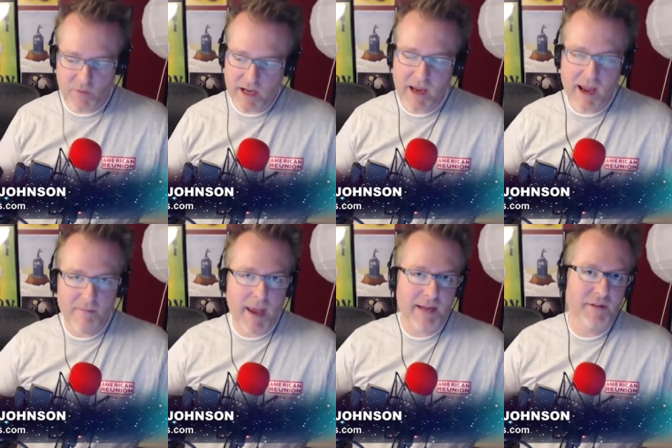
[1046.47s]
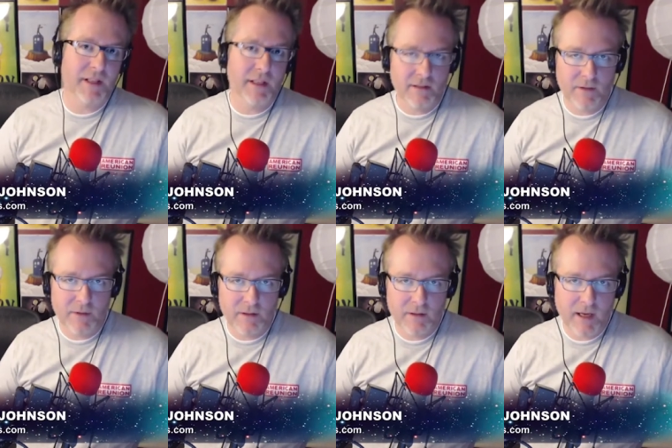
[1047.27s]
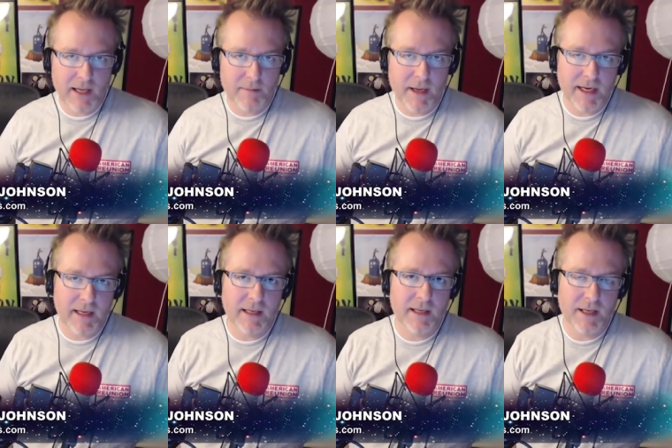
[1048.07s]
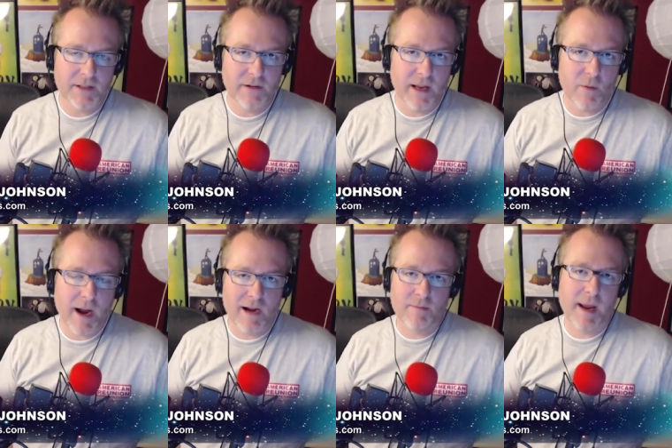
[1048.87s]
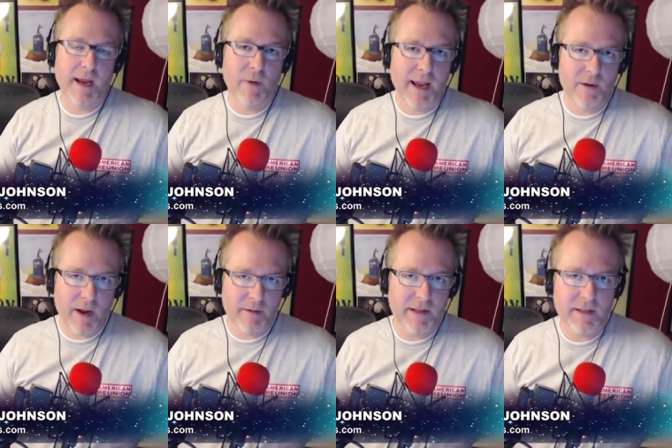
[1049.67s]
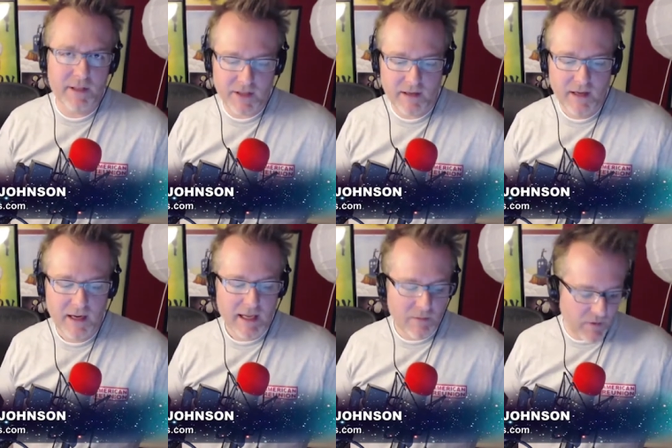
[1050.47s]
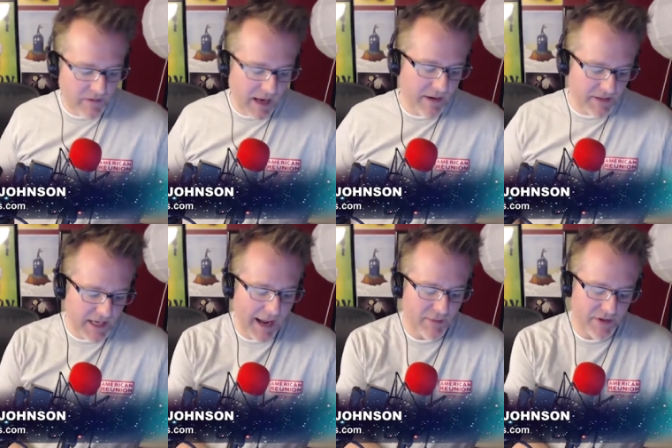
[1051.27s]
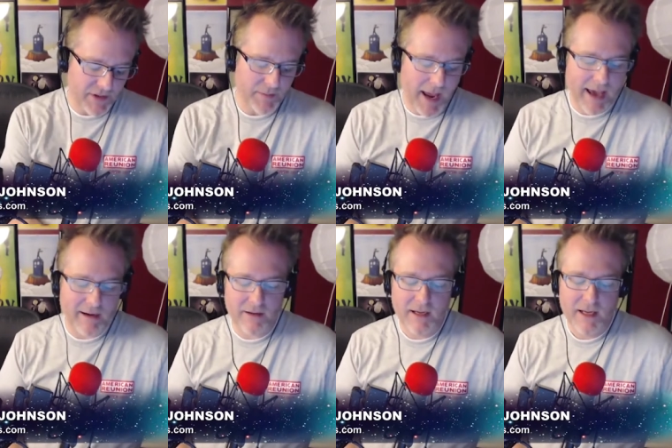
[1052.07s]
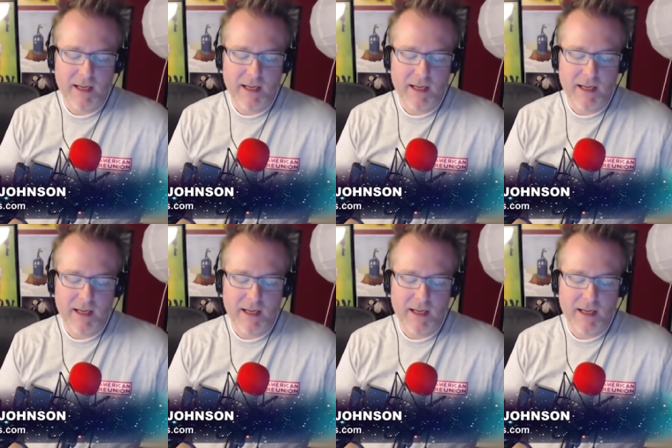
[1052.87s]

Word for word: Why you have Man of Steel doing the kind of money it did yesterday? Why Iron Man ran away with it this year? They established this pattern.